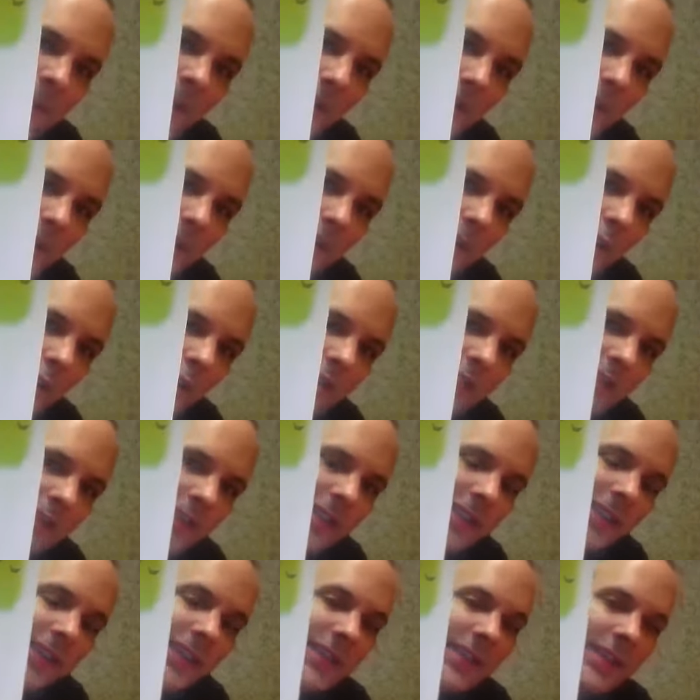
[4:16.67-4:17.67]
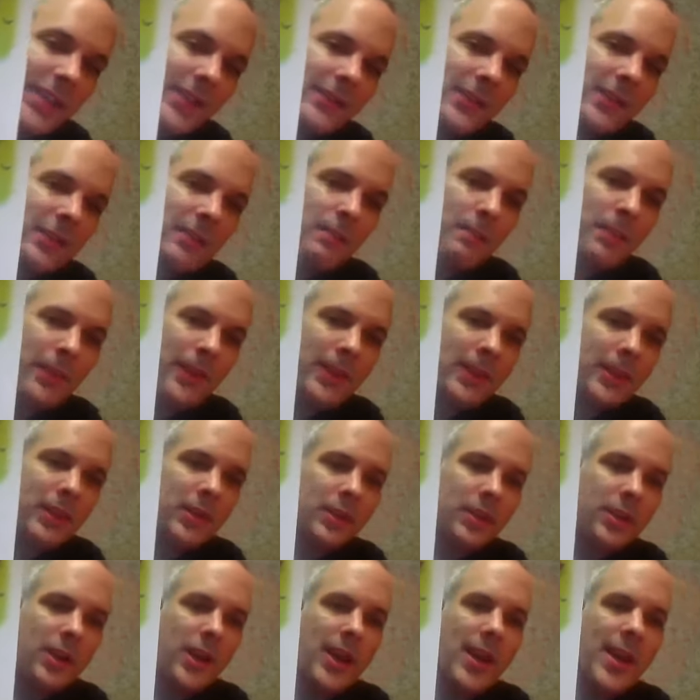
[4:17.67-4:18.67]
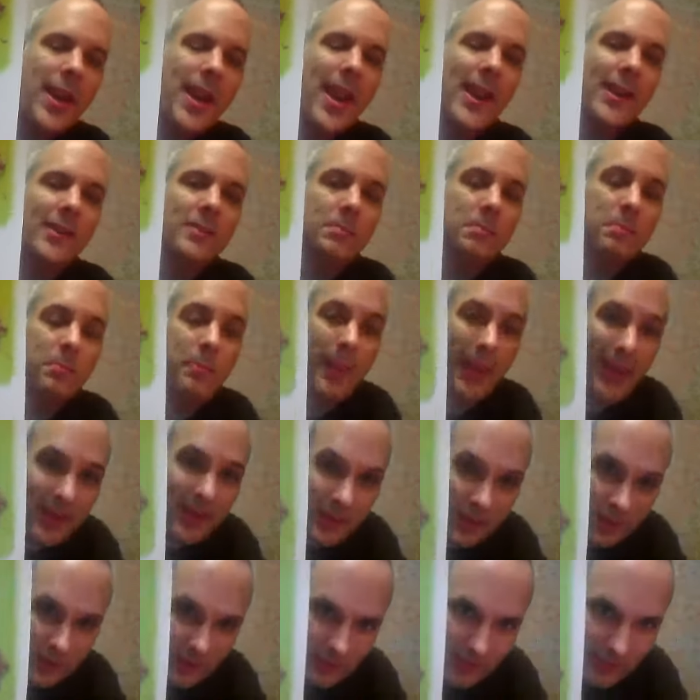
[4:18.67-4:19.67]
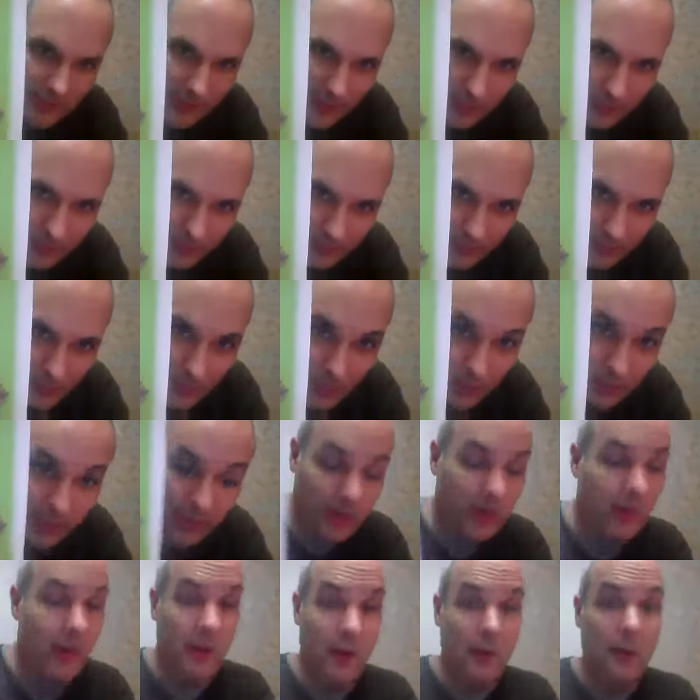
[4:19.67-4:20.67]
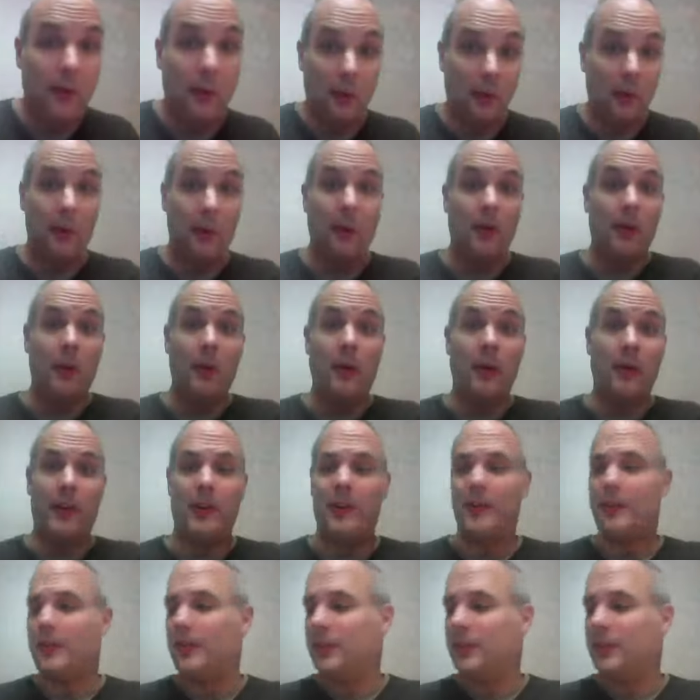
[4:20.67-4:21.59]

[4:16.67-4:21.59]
pile looked even bigger and better than before. Whoa.